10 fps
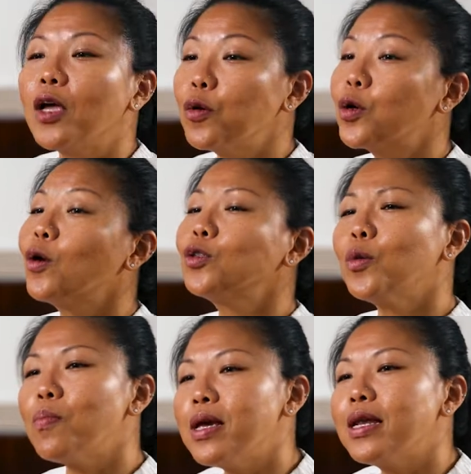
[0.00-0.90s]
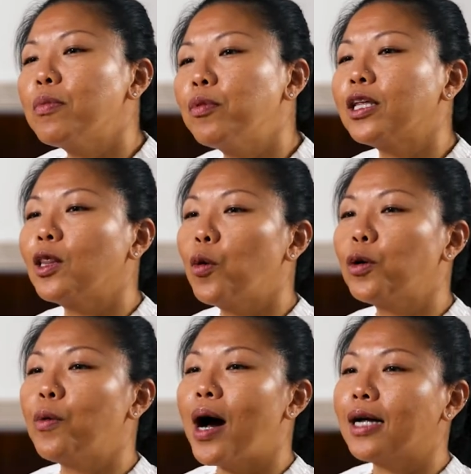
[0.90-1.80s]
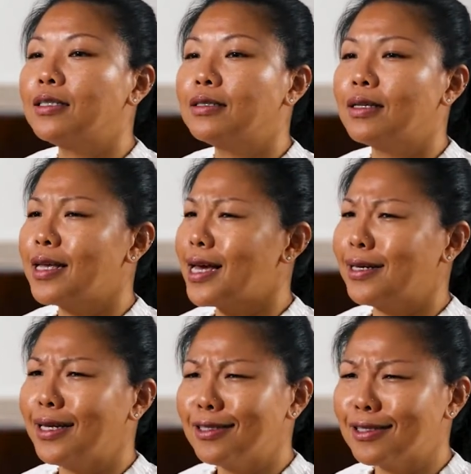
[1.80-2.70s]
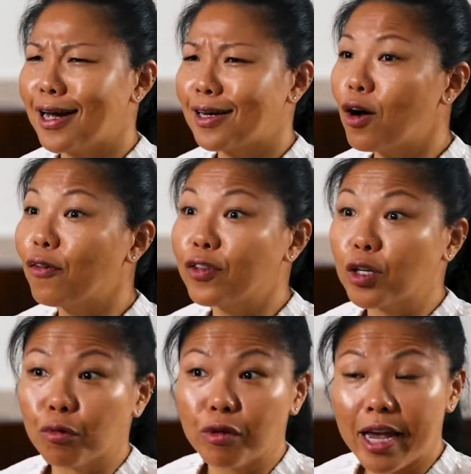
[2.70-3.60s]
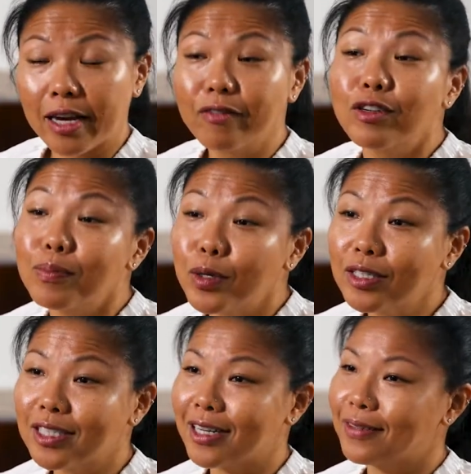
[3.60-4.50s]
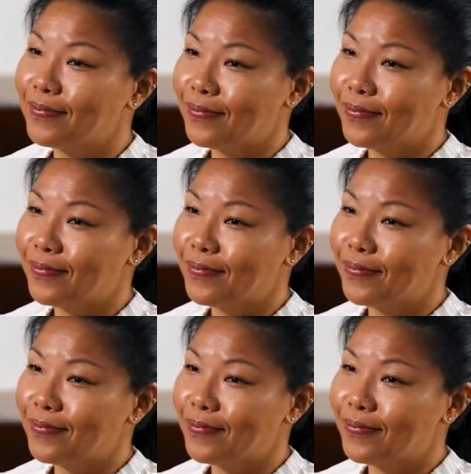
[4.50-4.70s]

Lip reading: You could also meet up with a local artist and get an insight of the creative community.